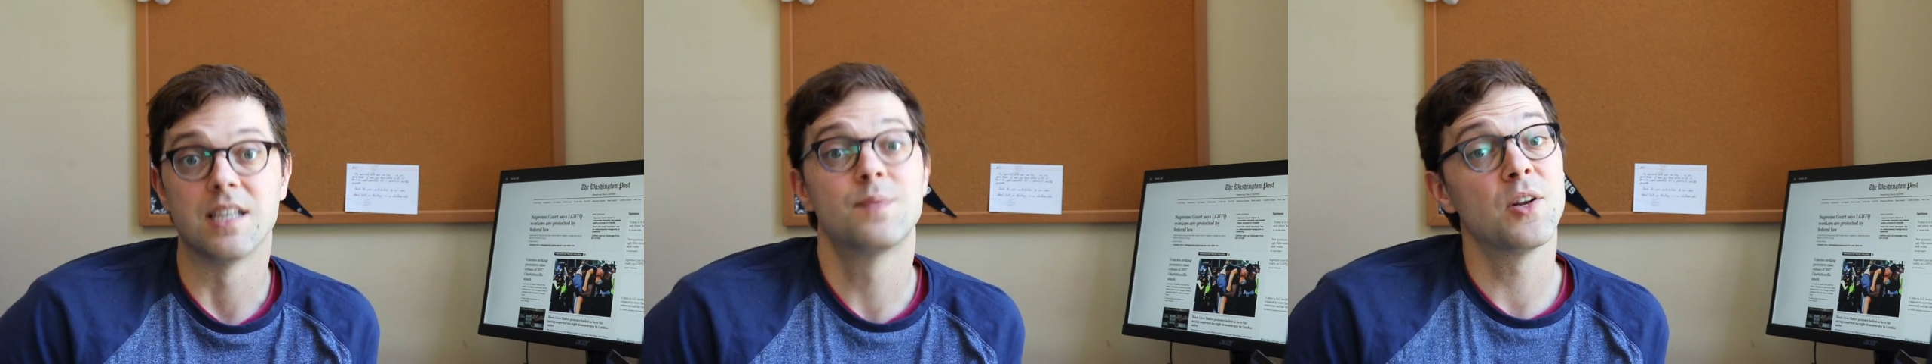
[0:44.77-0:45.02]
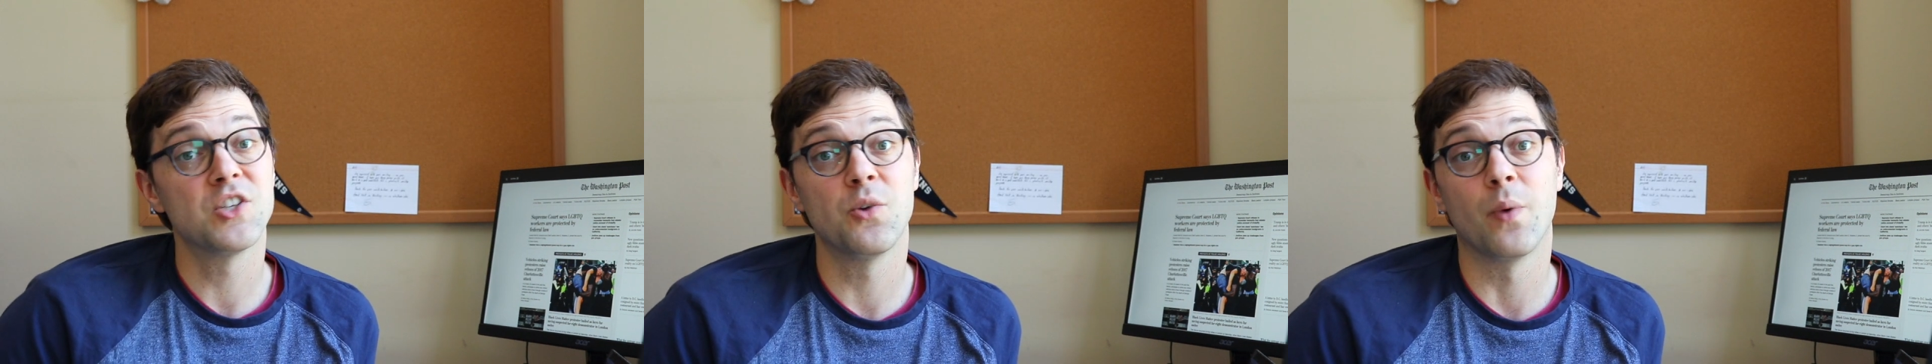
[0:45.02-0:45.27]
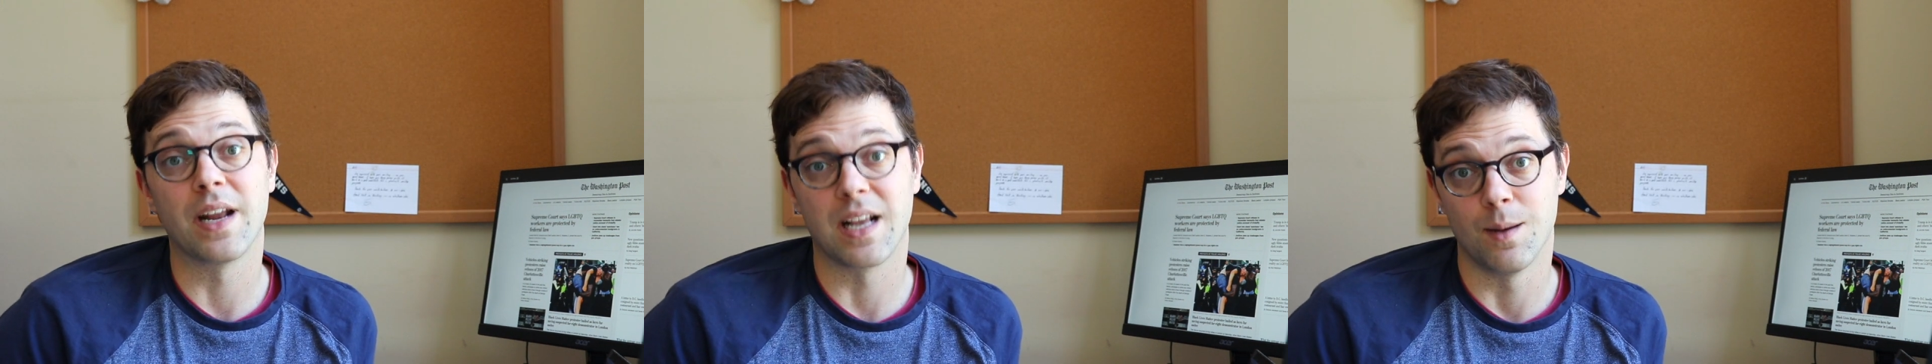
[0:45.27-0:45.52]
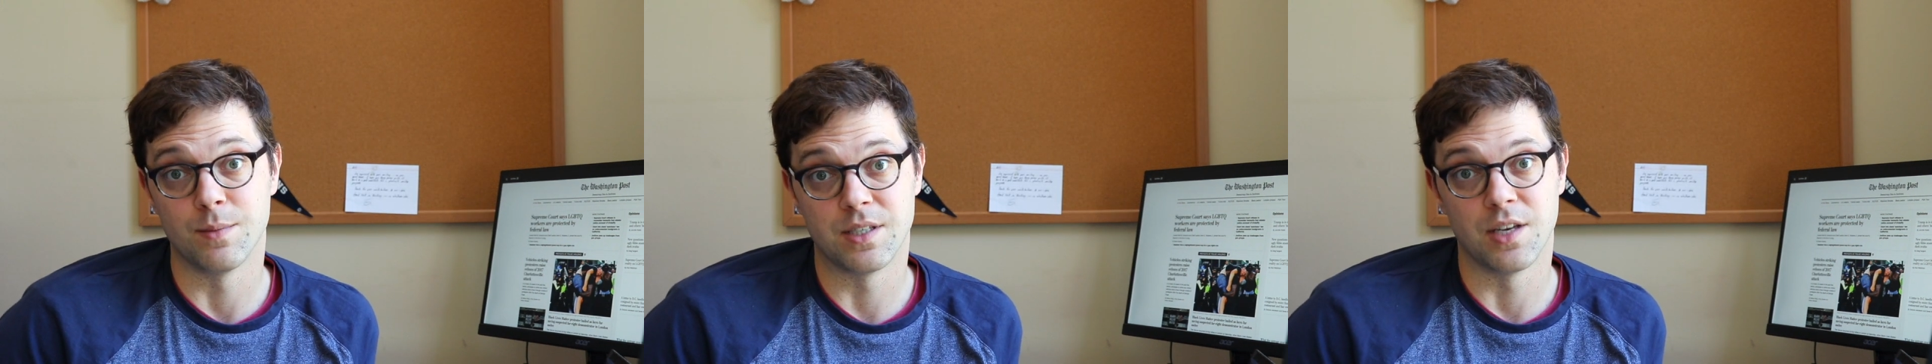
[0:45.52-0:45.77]
especially when it
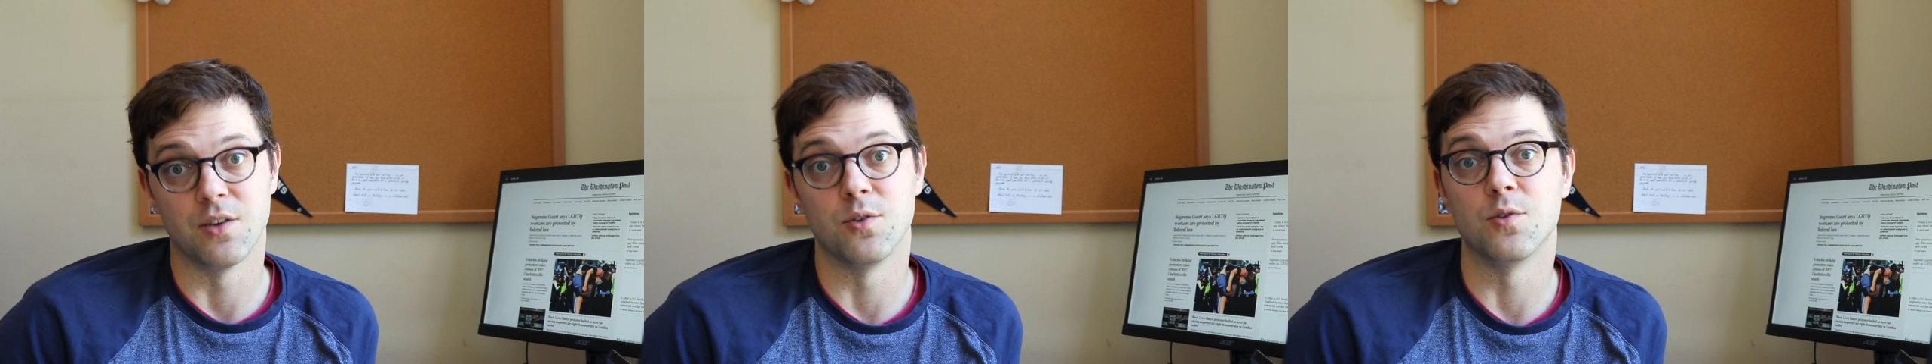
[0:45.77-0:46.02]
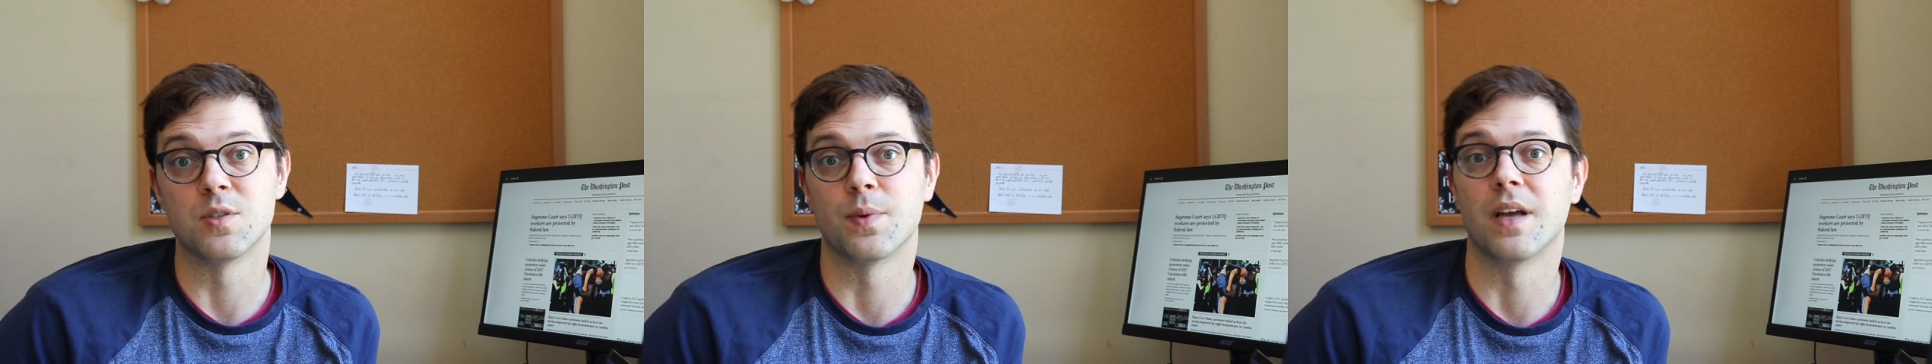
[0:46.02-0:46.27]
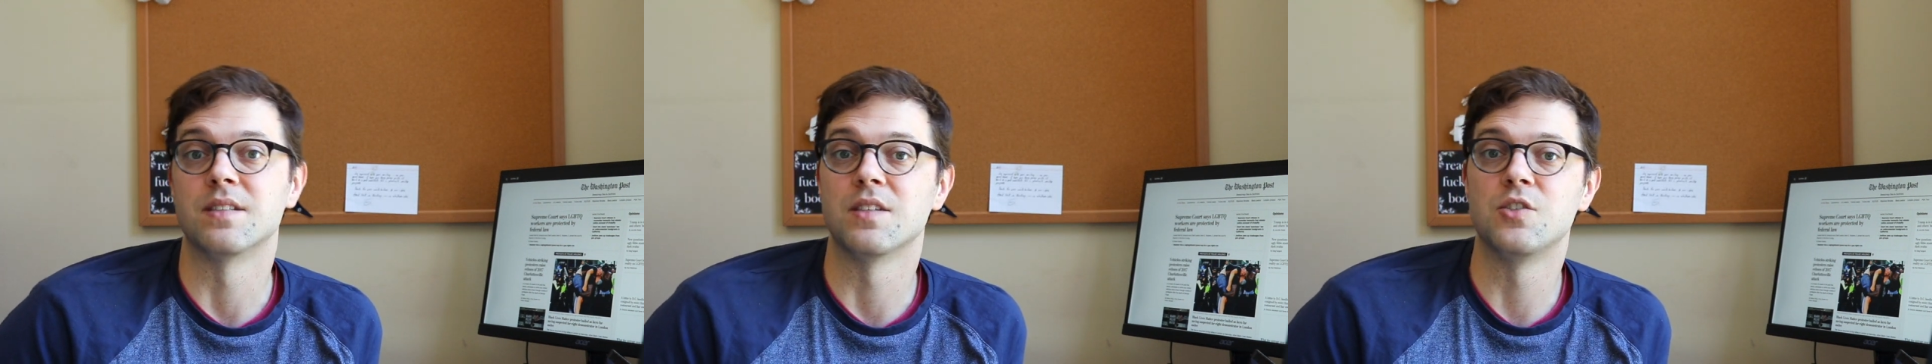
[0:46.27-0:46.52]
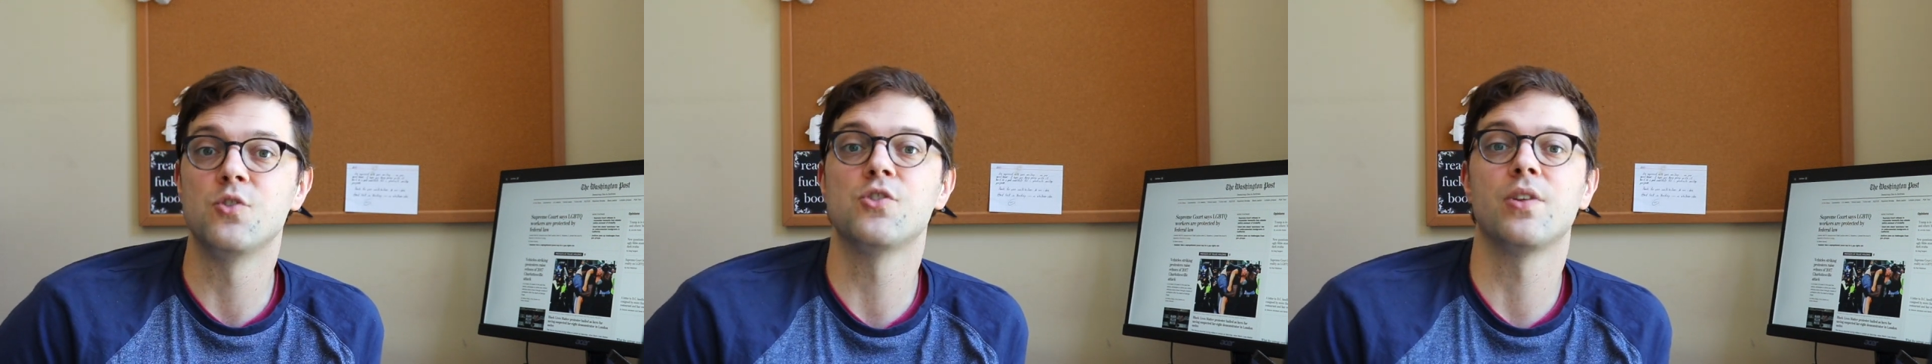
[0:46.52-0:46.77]
comes to news, because
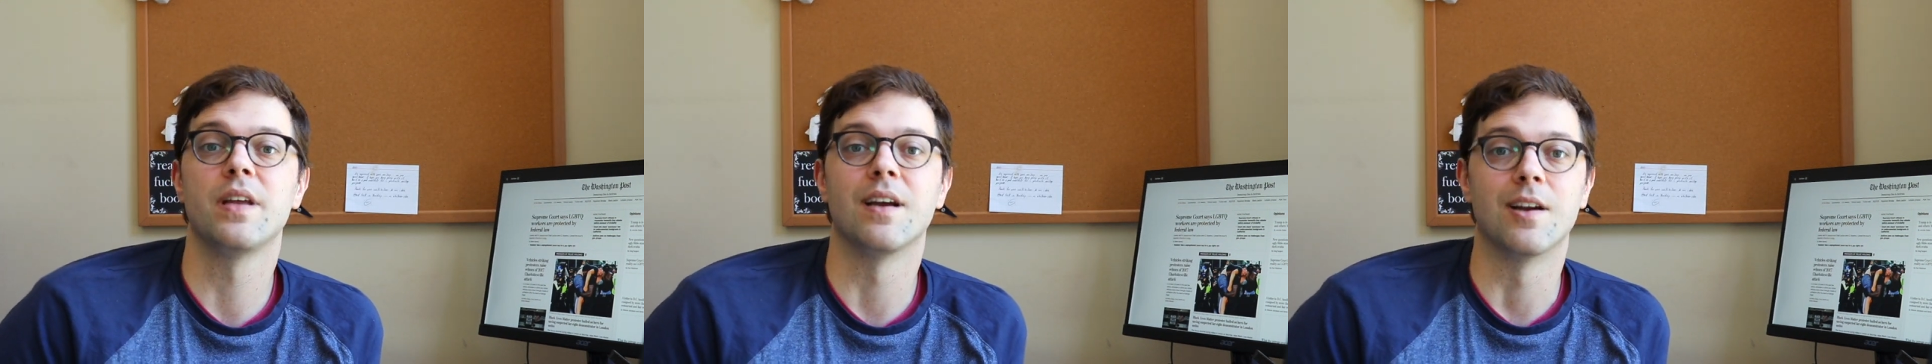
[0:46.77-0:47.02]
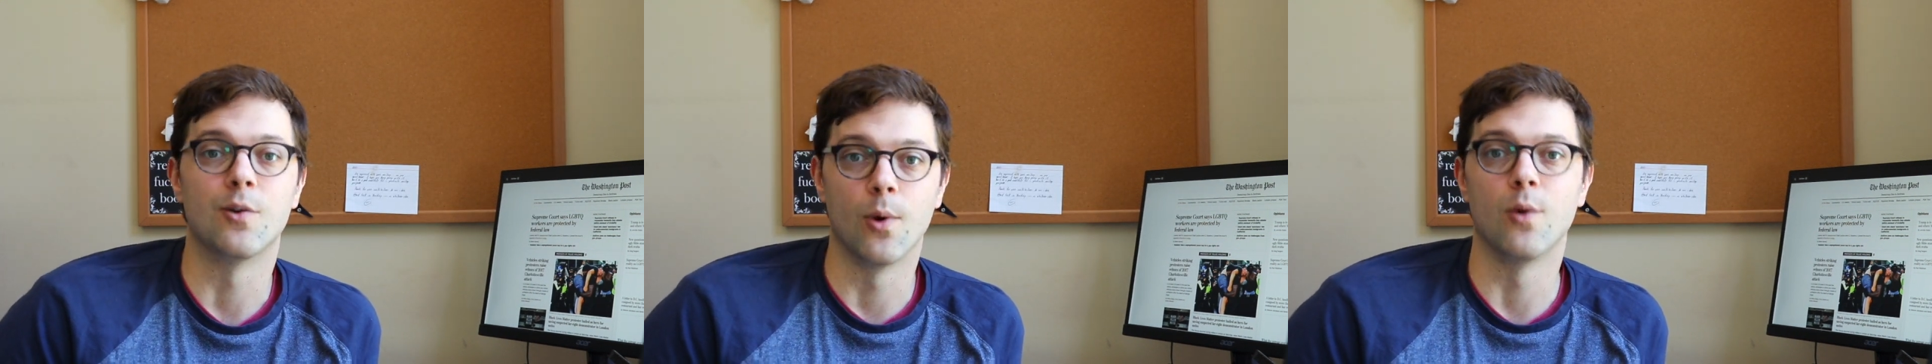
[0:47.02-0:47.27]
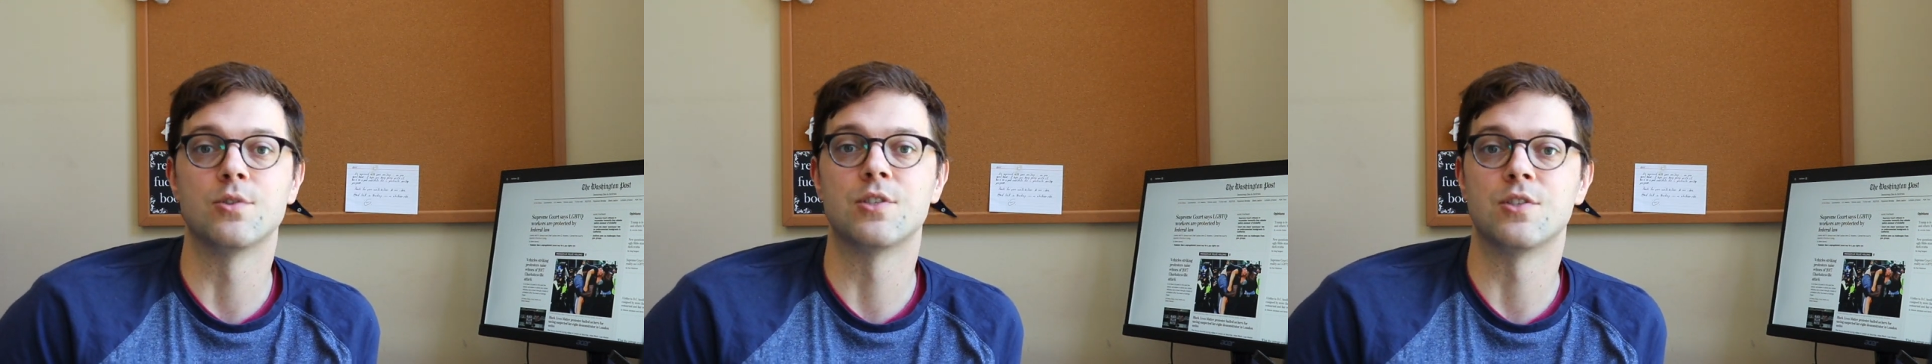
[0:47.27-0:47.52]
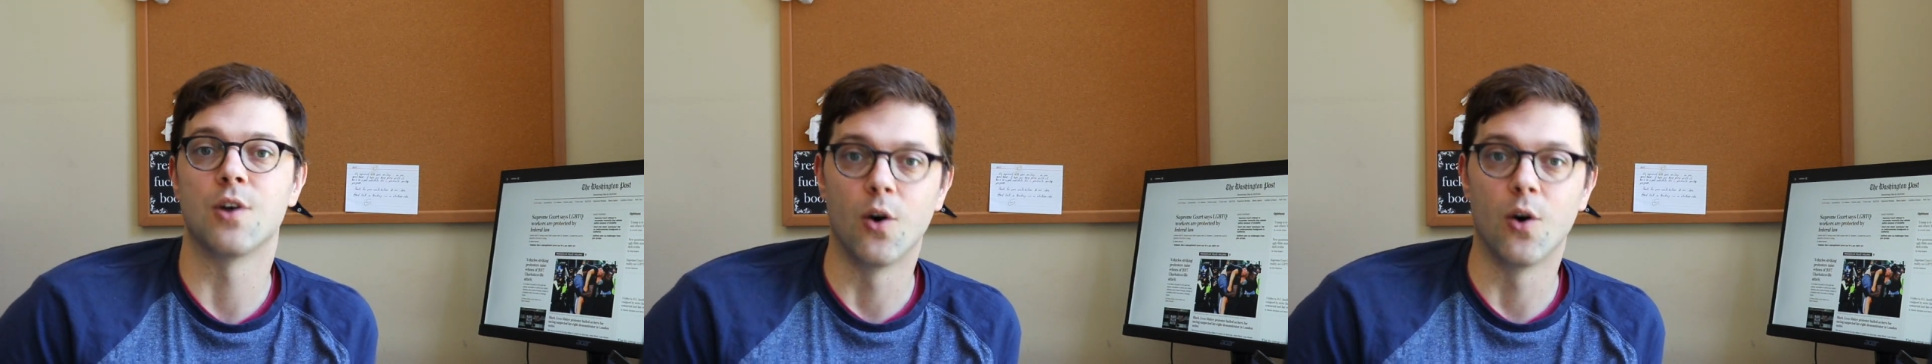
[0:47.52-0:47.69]
it's usually a gross